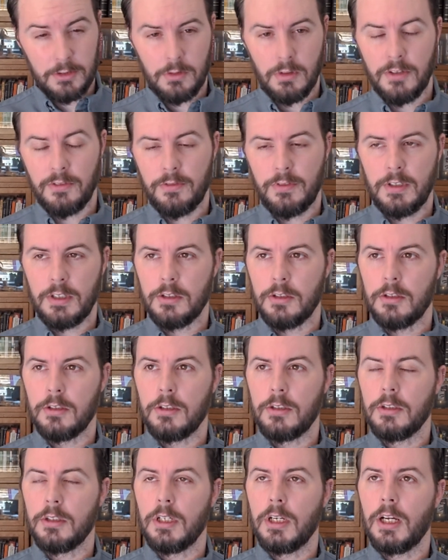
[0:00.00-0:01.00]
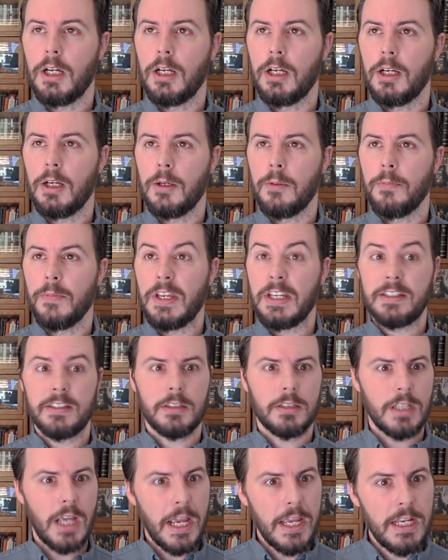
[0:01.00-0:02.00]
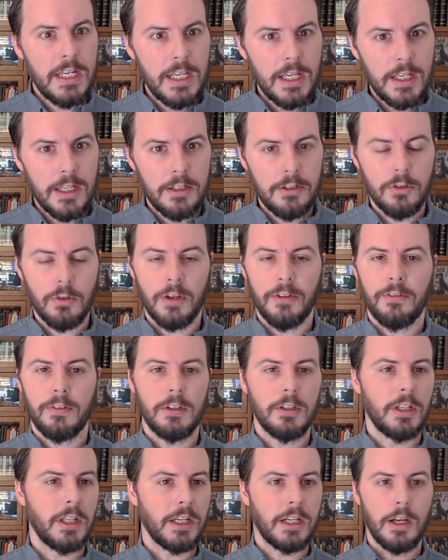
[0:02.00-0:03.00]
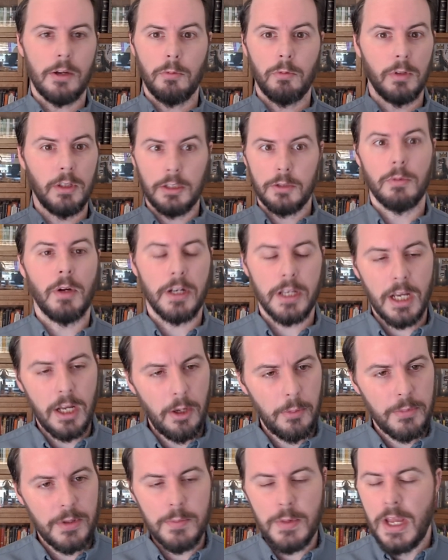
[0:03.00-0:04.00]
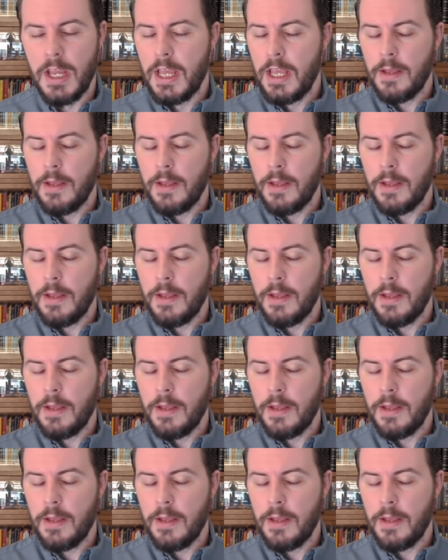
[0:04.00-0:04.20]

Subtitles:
Do I feel excited? Do I feel like I really want to help them?